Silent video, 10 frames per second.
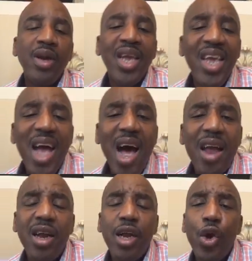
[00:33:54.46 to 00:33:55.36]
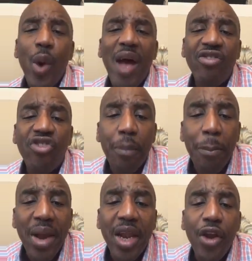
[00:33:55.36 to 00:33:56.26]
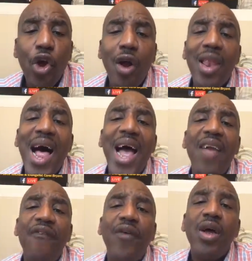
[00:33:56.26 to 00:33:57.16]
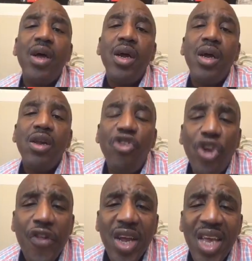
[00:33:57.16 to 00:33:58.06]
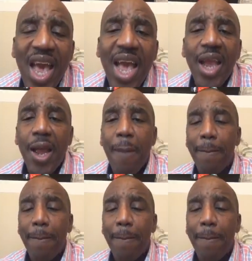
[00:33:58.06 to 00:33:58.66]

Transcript: Kiana, you have submitted your life to the king.